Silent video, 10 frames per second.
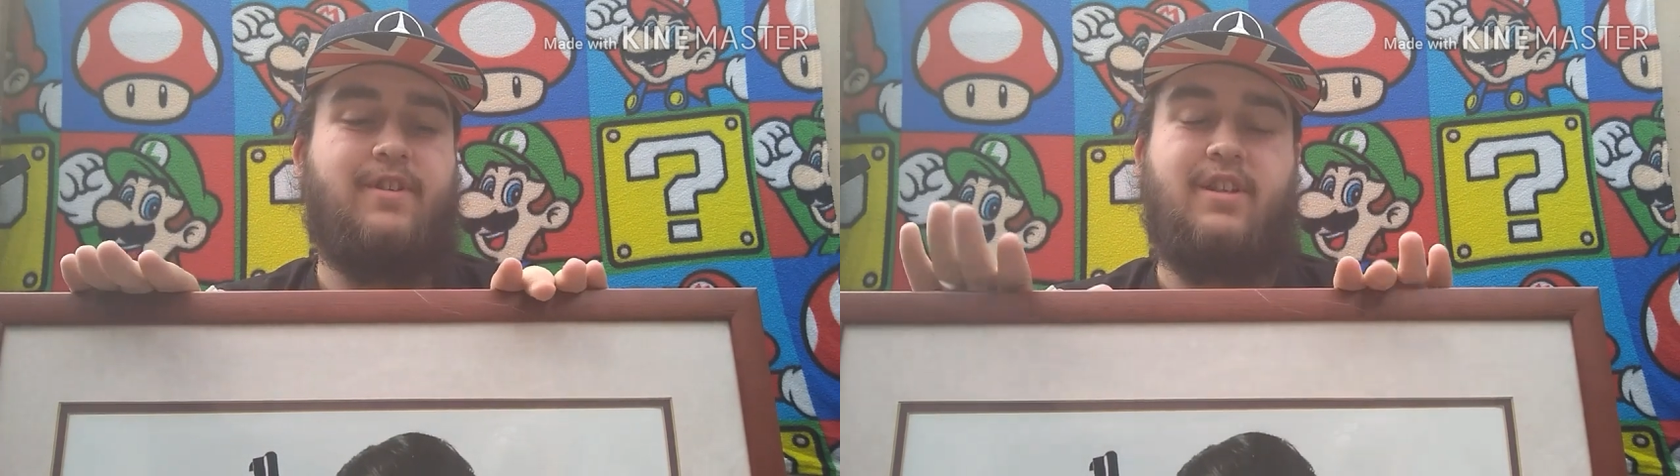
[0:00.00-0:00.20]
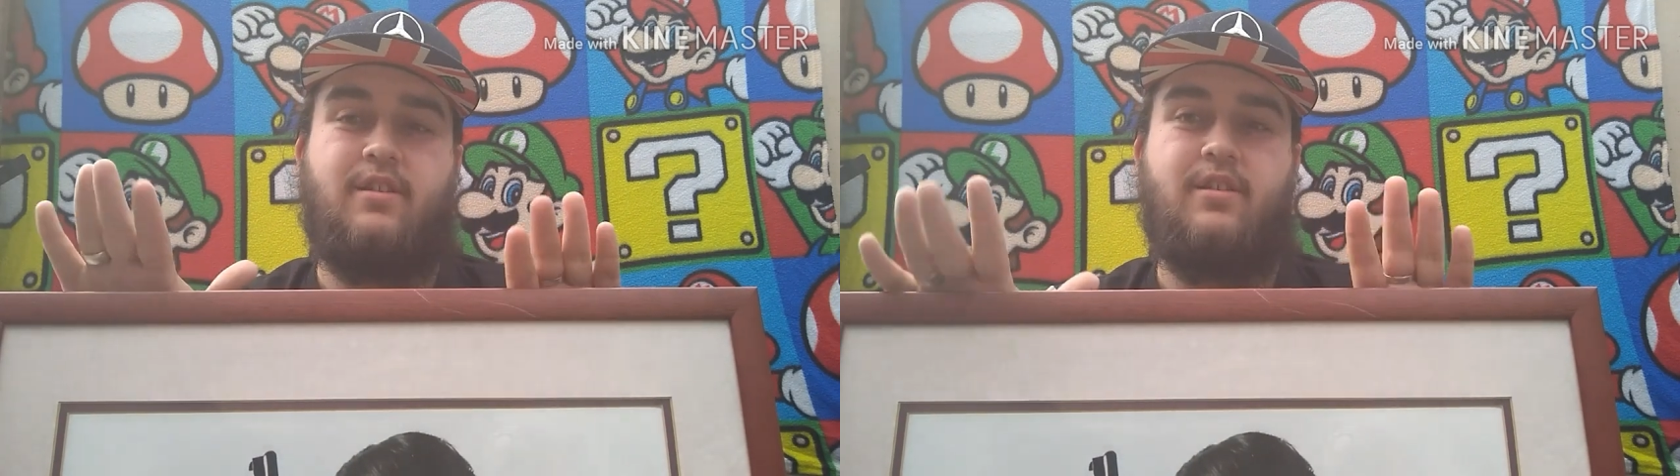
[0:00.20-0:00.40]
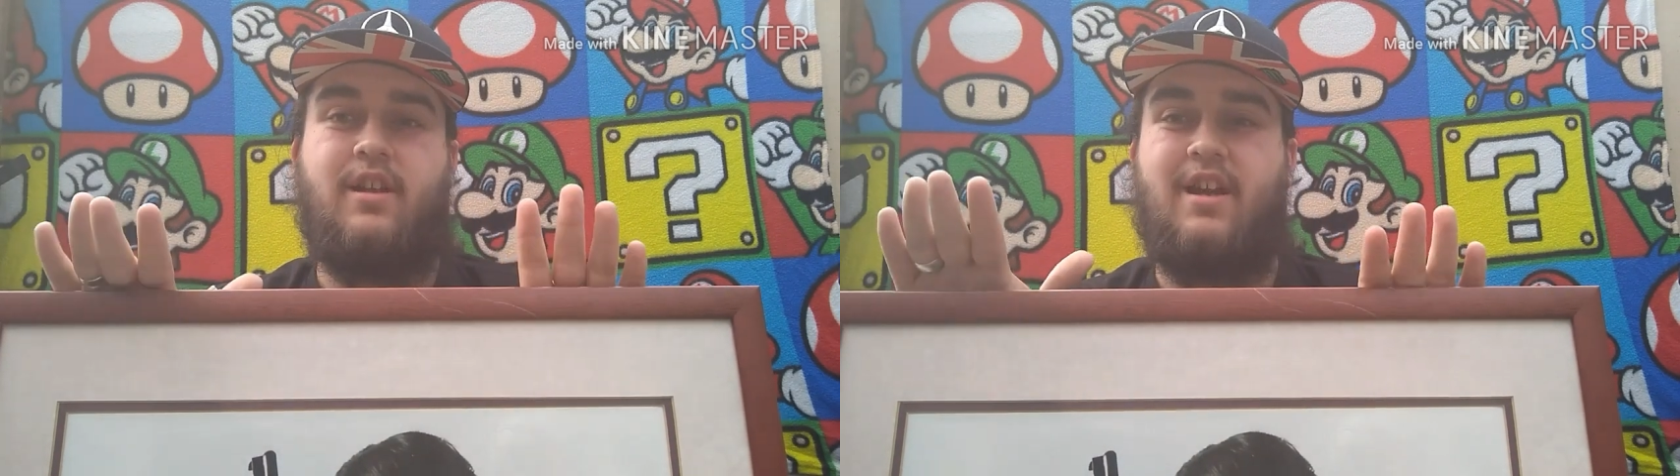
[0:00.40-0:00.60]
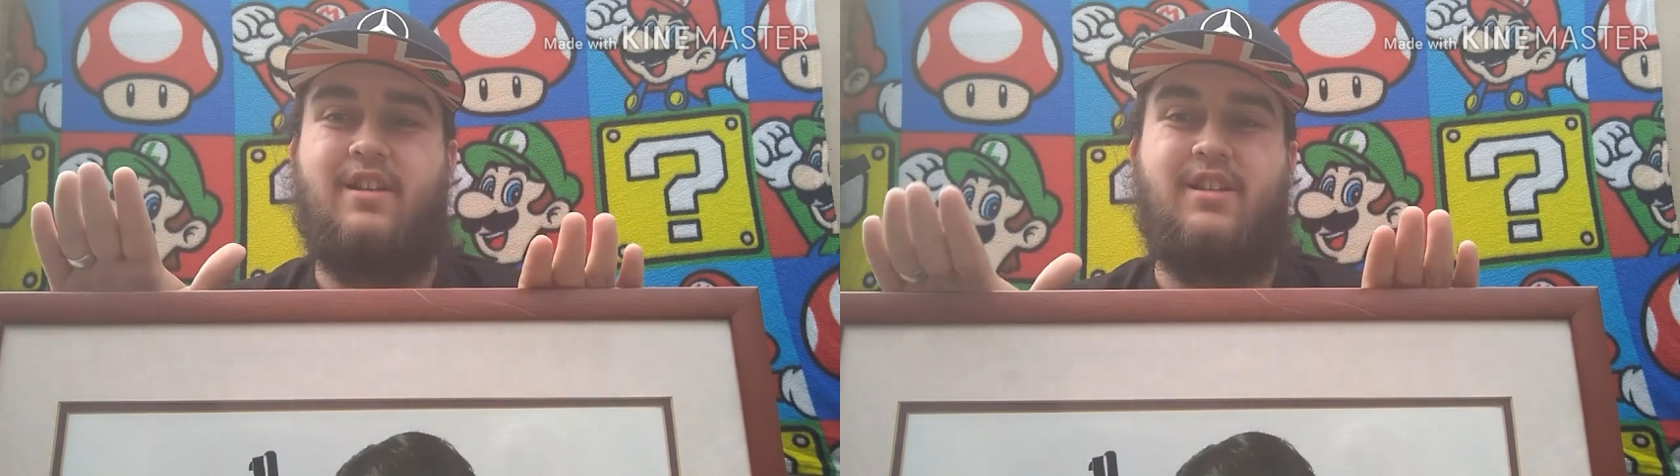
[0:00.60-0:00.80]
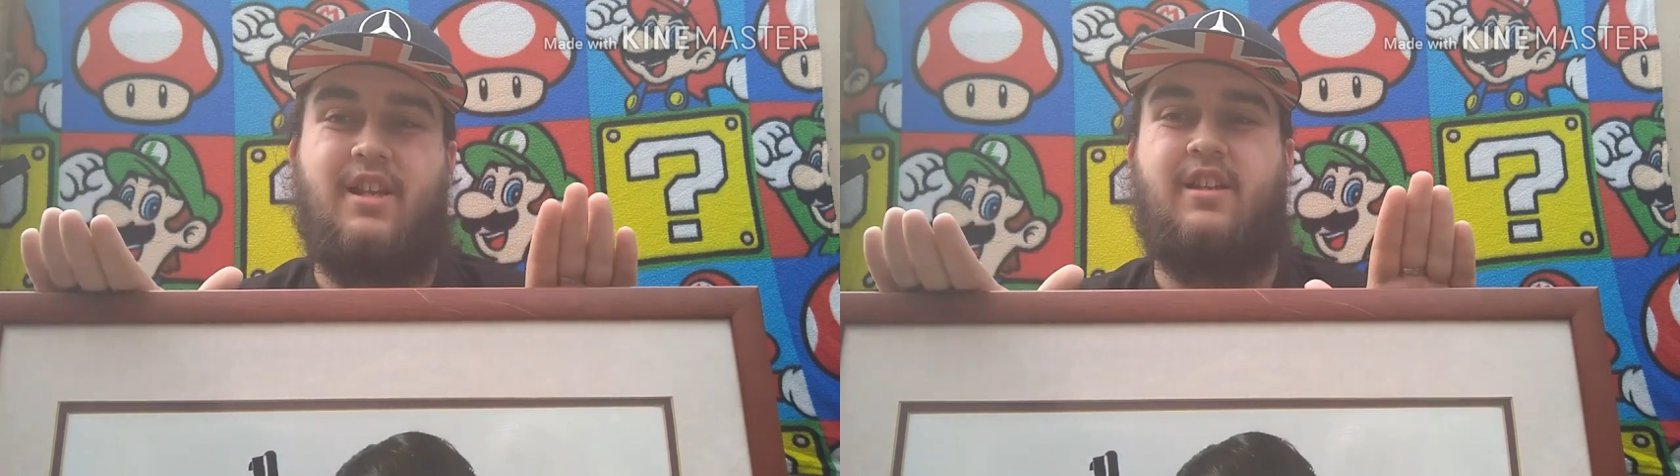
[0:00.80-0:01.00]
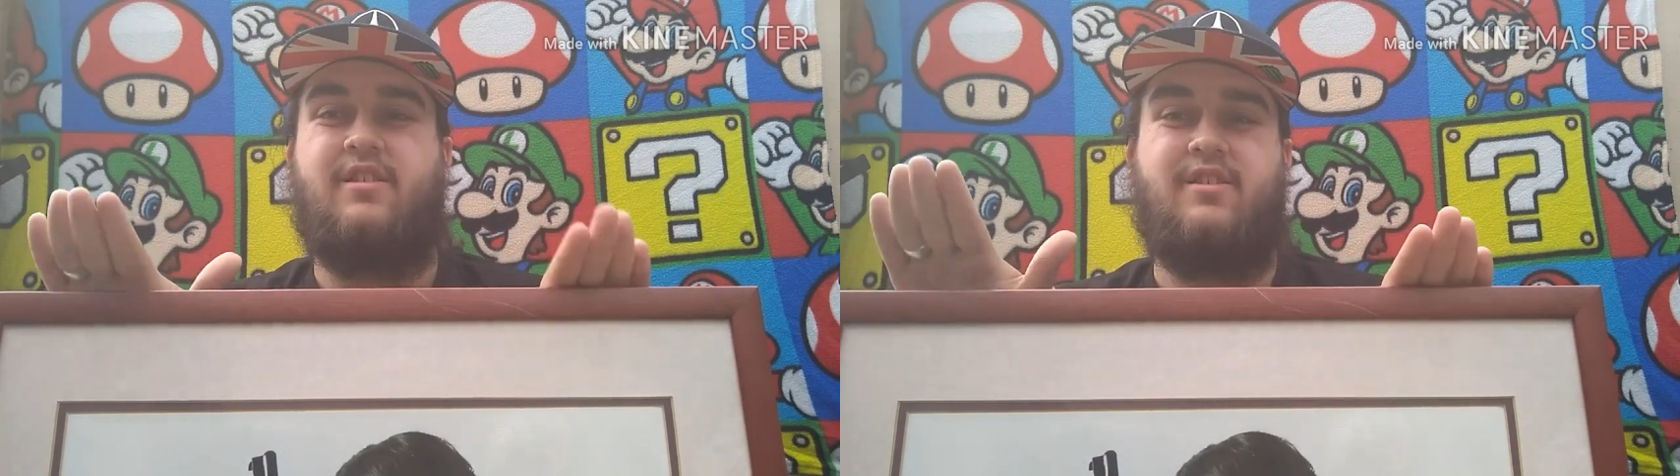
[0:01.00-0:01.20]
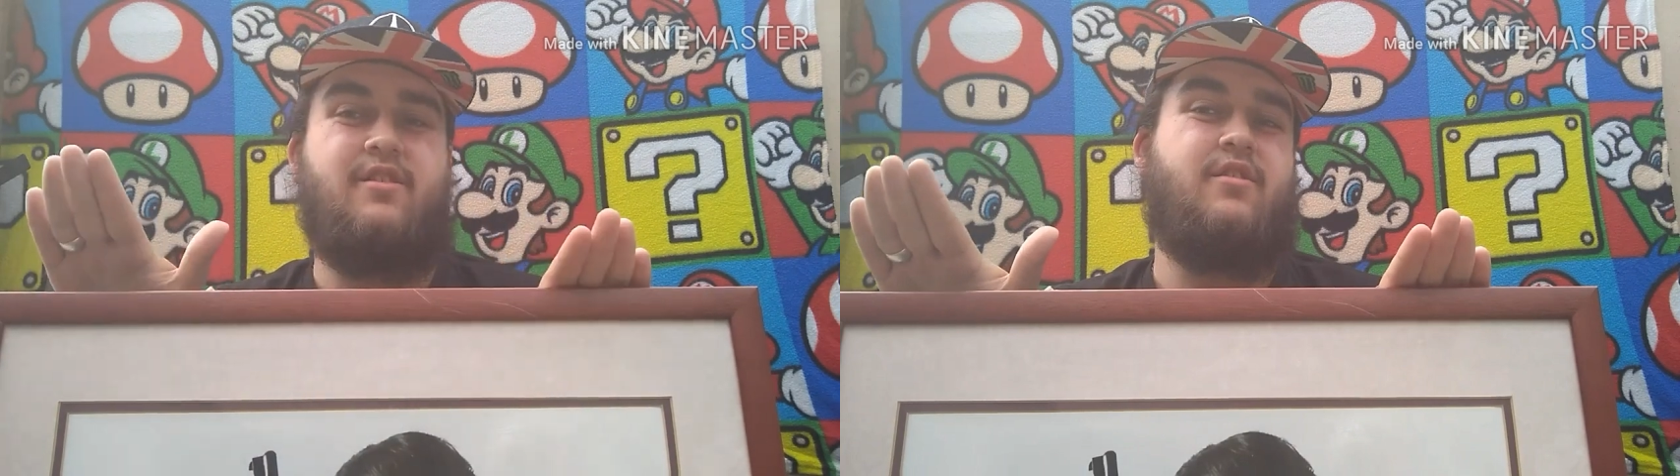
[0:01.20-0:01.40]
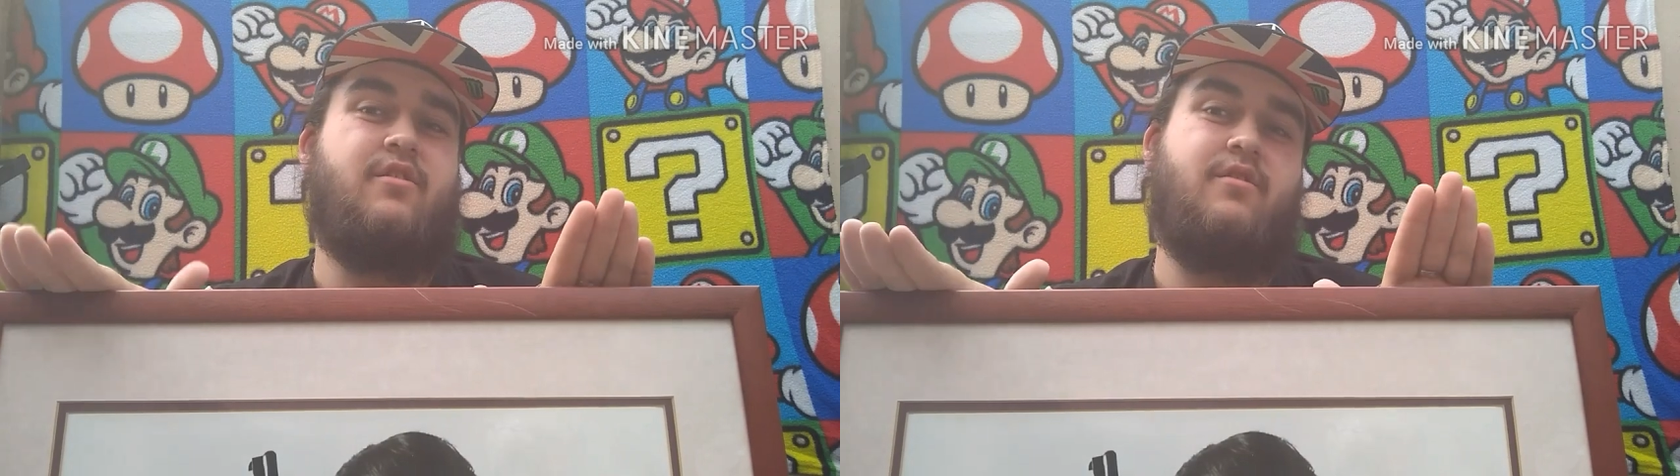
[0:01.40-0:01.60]
I did antiques
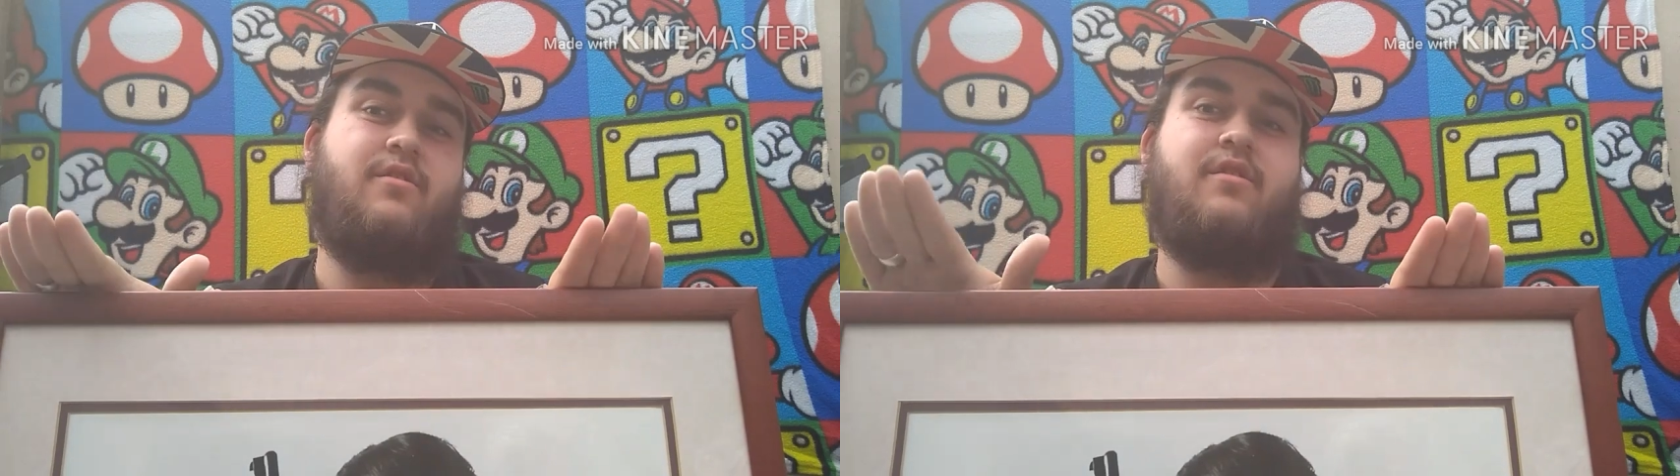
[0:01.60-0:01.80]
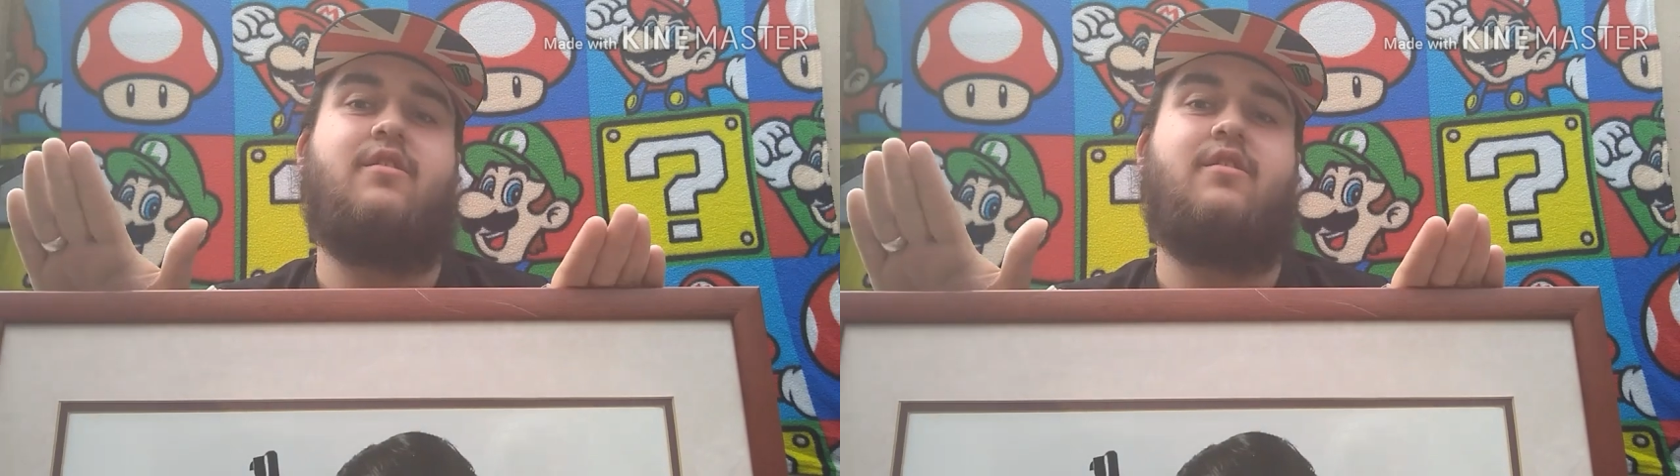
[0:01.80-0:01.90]
and